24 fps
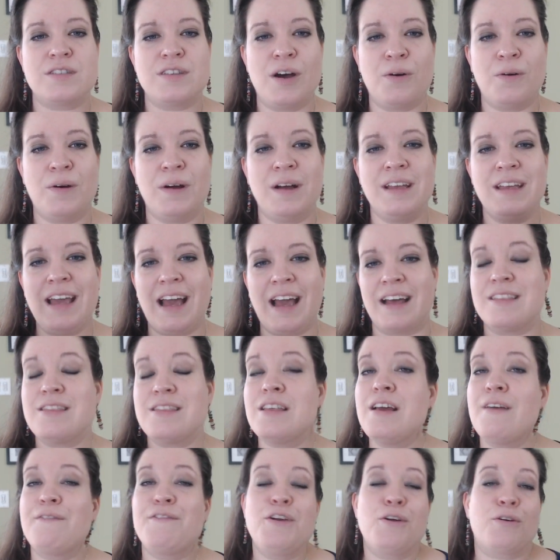So yeah,
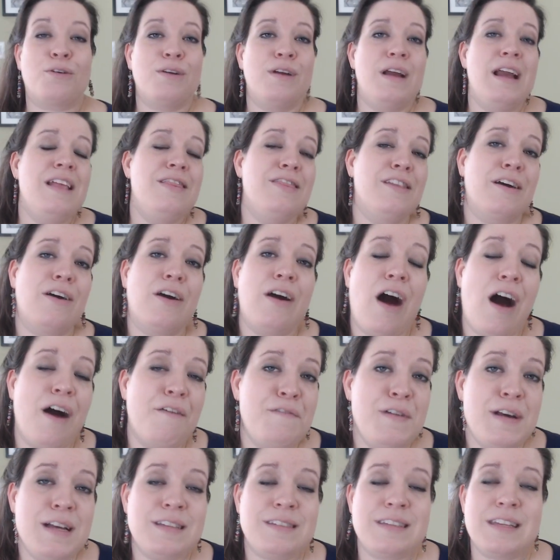if you're in the
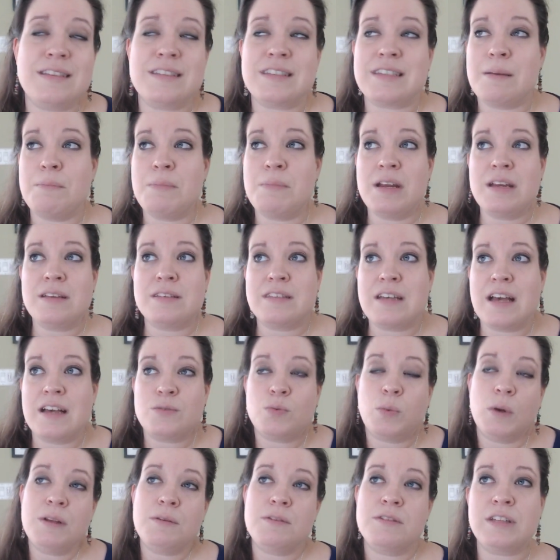office and somebody
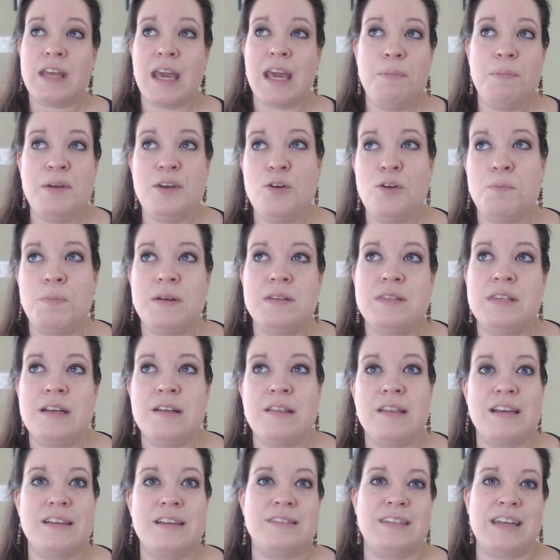says, what's keeping you
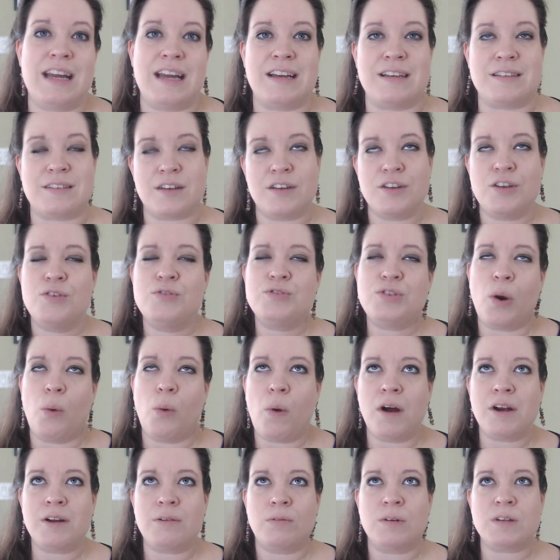busy these days? You
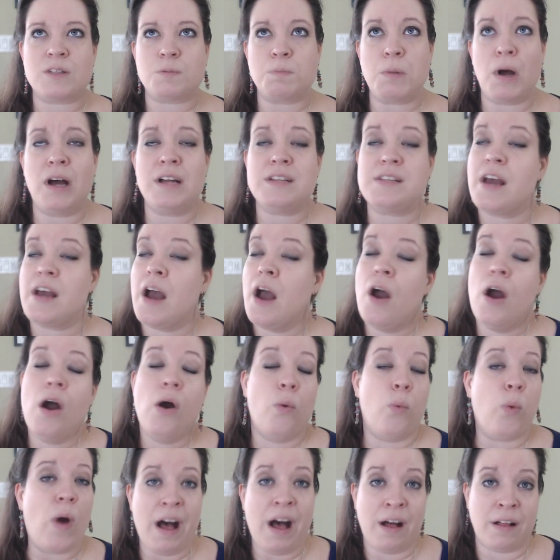don't want to respond,
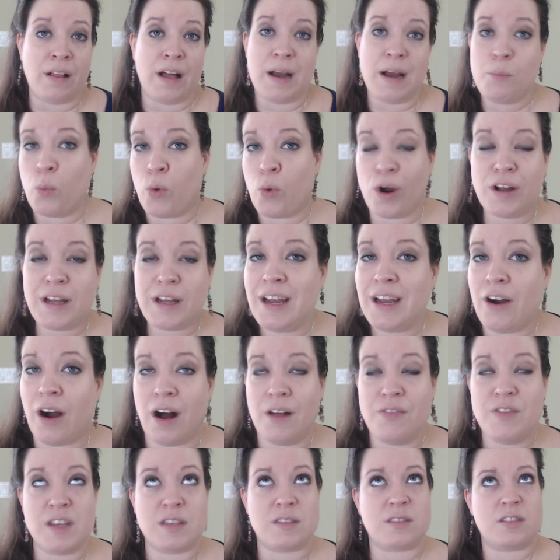well, I'm working
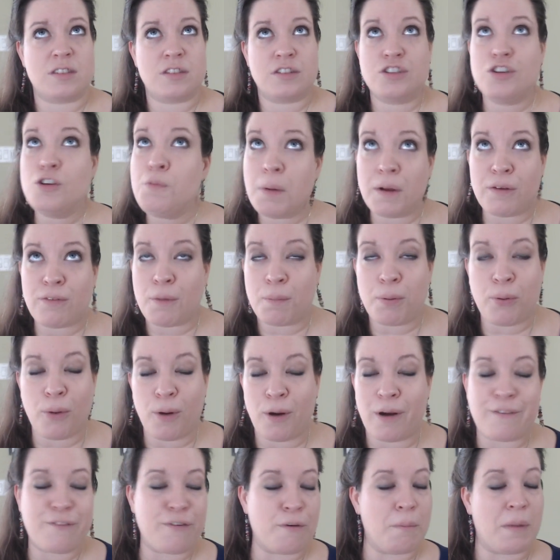on this stupid
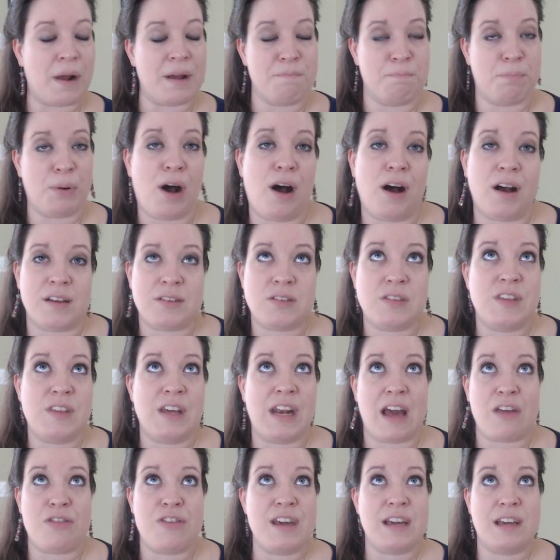report for my boss
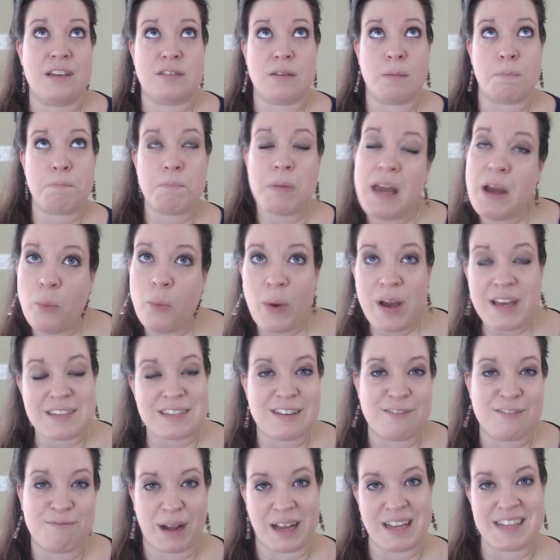that I think is a big
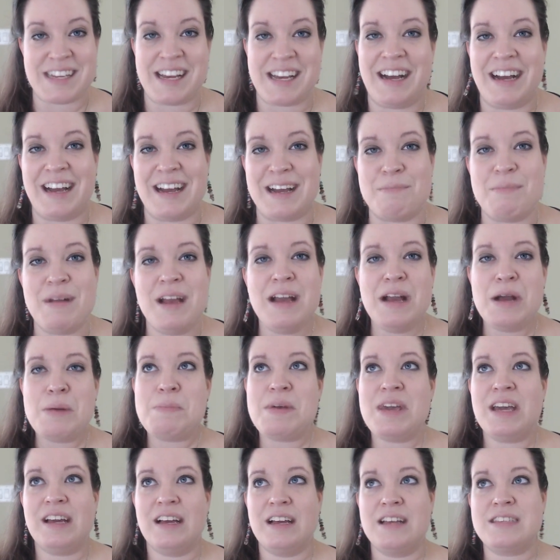waste of my time,
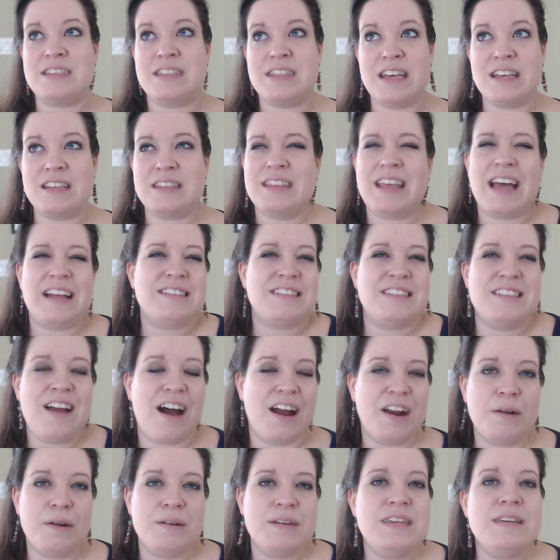because that's
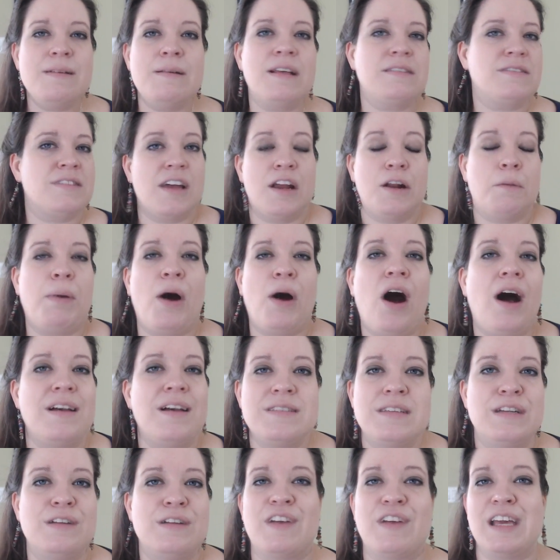not a
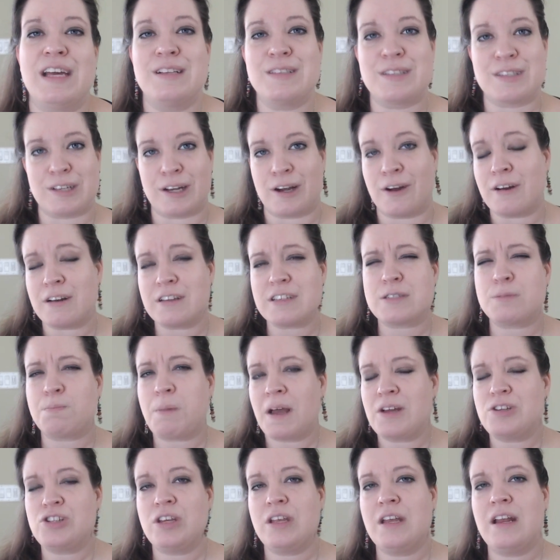positive answer. And
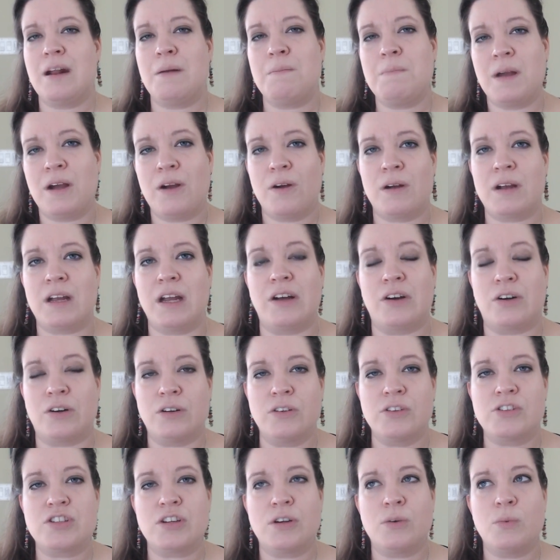especially in American
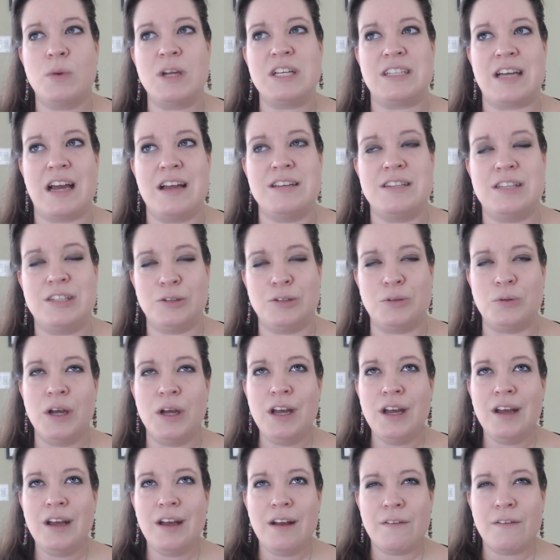culture, we tend to
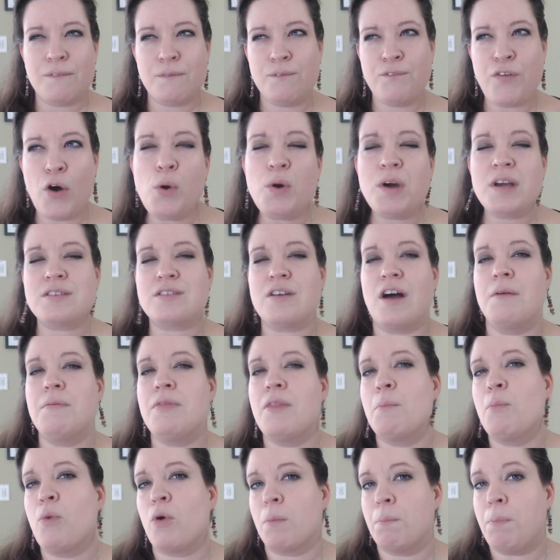focus
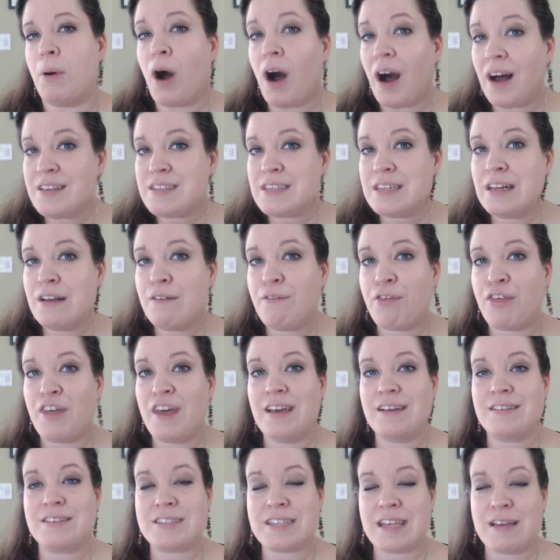on the more positive
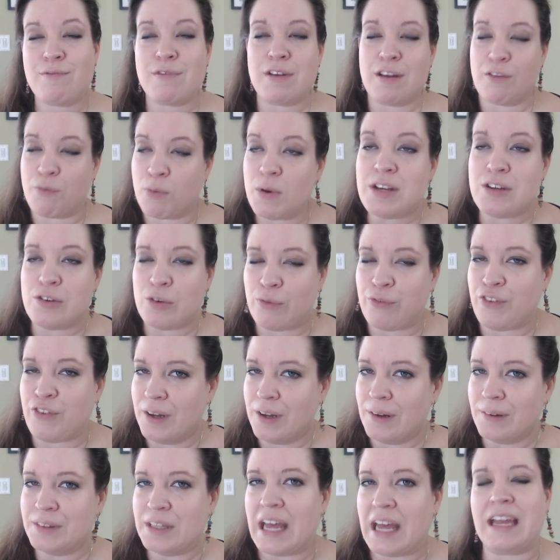things, even if we do
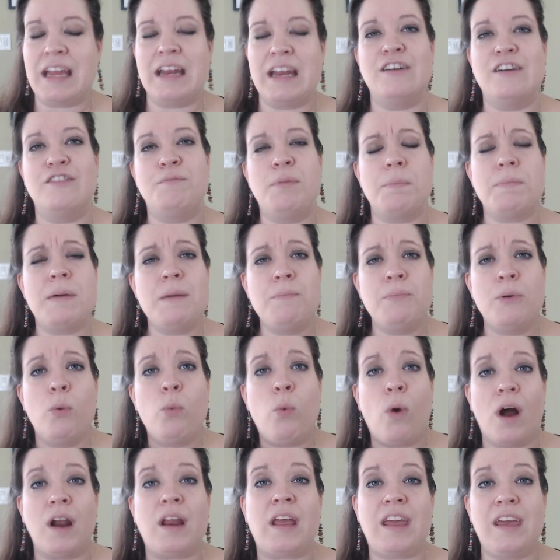feel negative, but
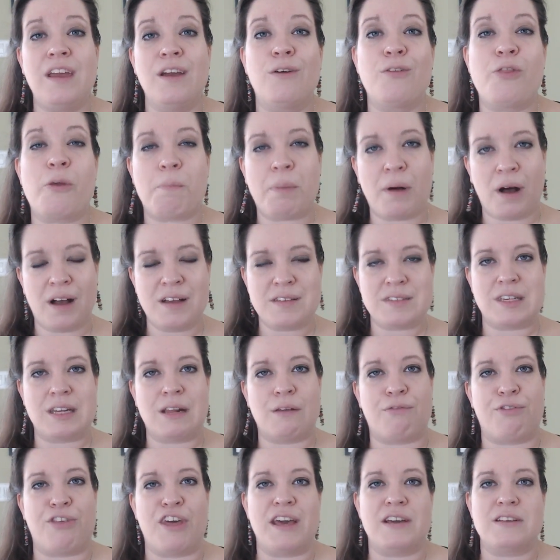people want to hear the
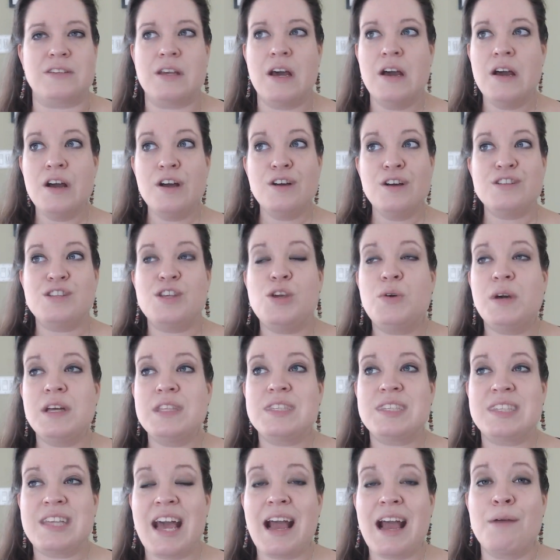positive things. So you
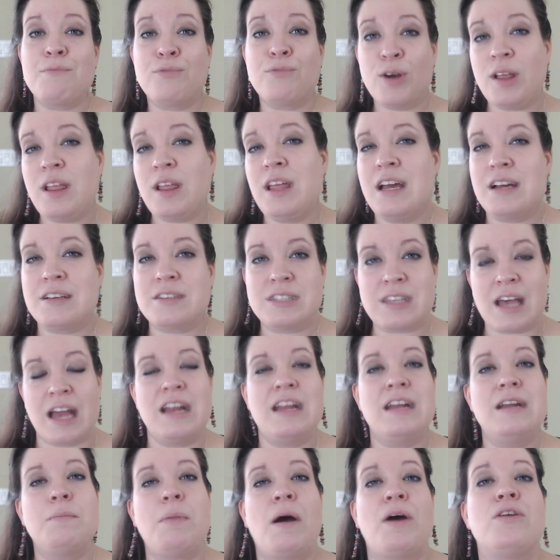can say, I'm really
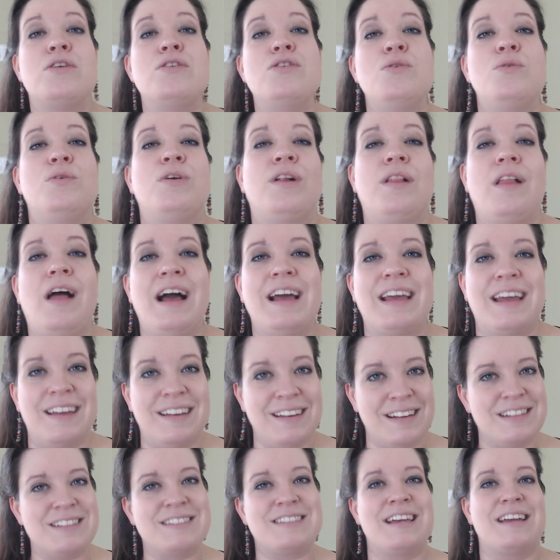excited about a new
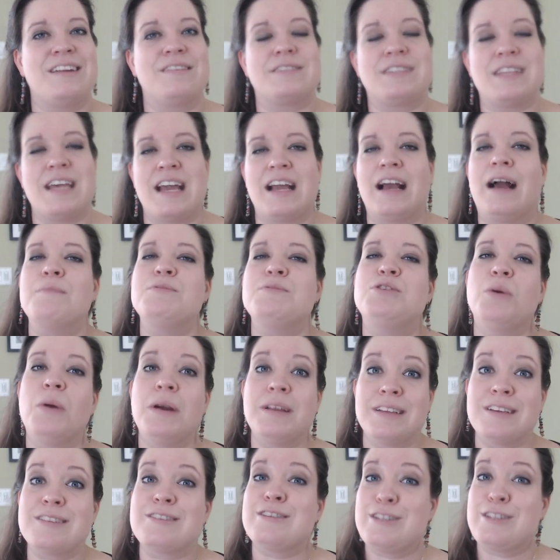client, instead of saying, I'm
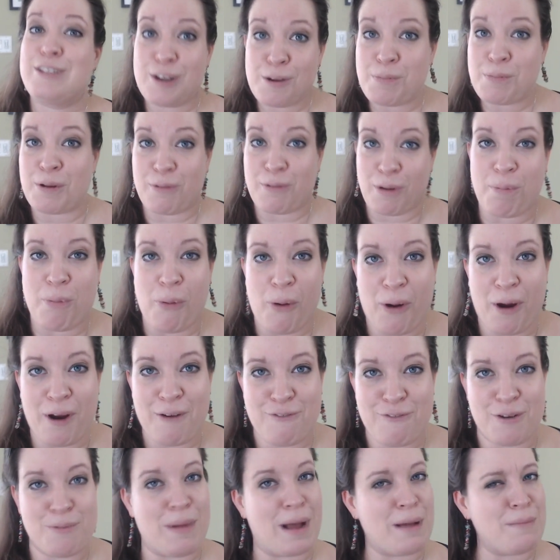doing this stupid
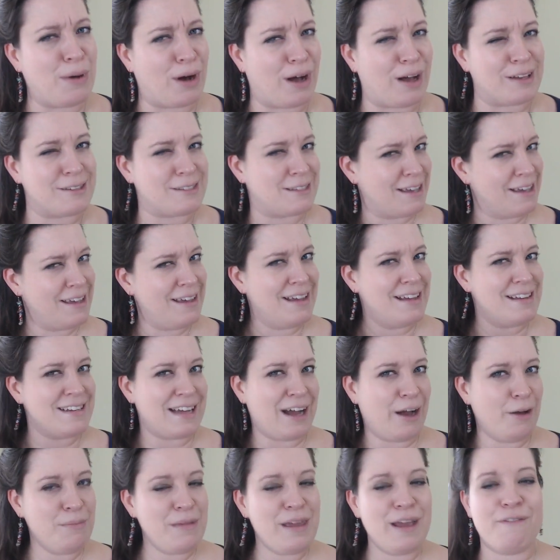report for my boss.
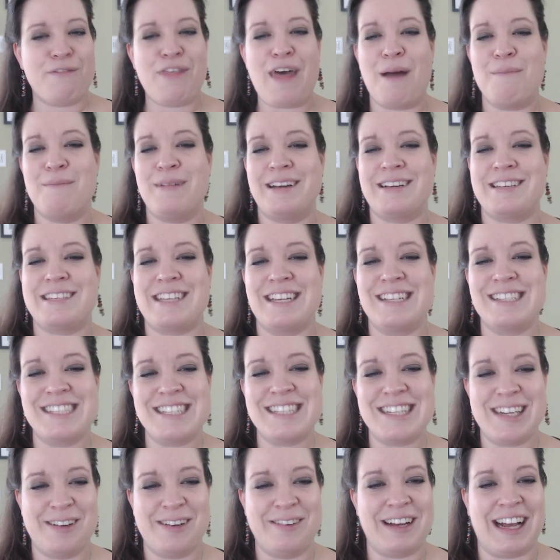Tell me if that makes
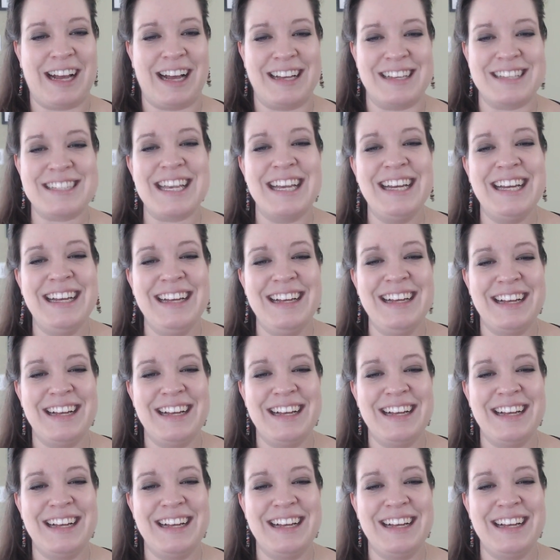sense to you guys.